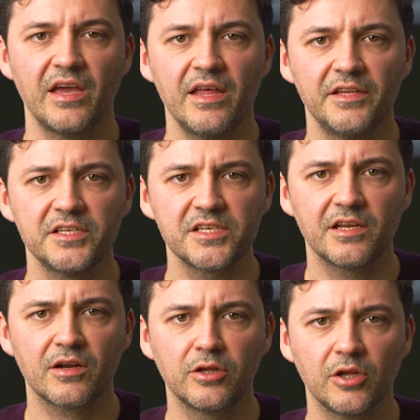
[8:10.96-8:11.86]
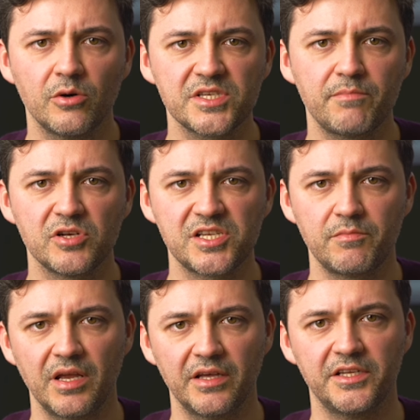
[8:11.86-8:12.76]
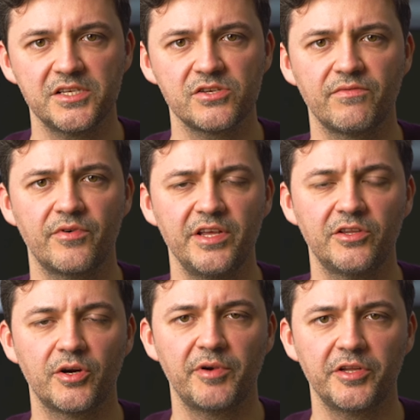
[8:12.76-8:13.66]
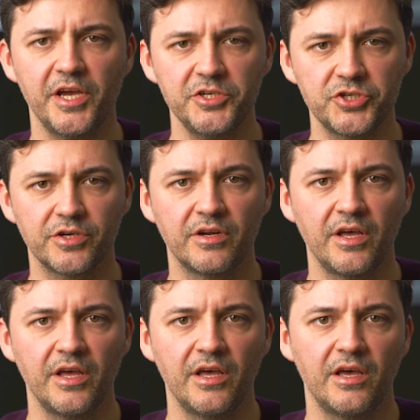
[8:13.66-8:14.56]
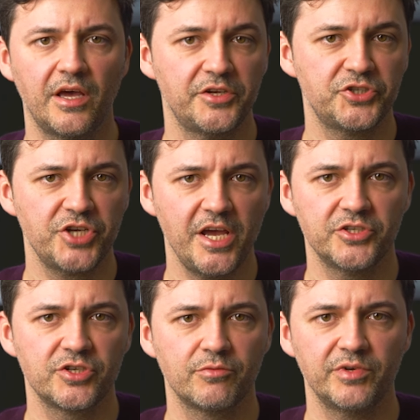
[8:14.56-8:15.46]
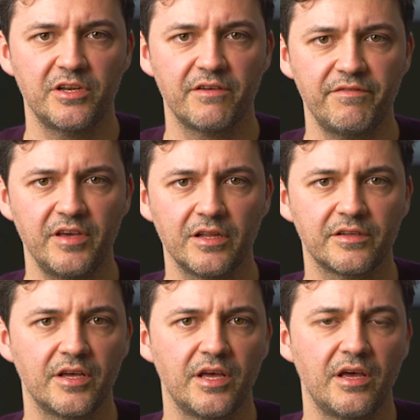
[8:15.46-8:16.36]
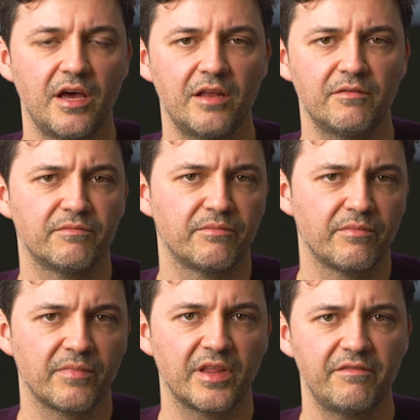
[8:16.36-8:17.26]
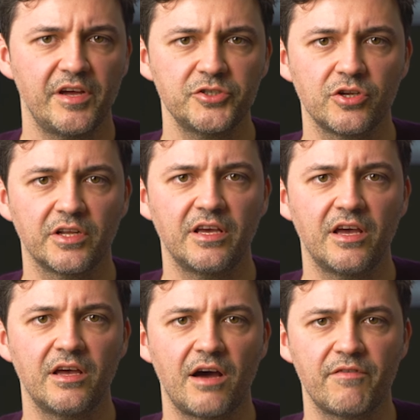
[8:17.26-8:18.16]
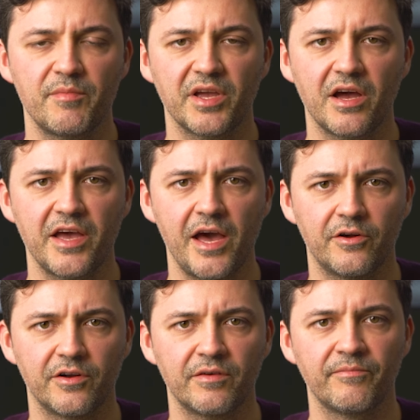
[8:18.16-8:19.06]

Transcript: This can close up possibilities of reinterpretation and change within a field and eventually affirming a canon.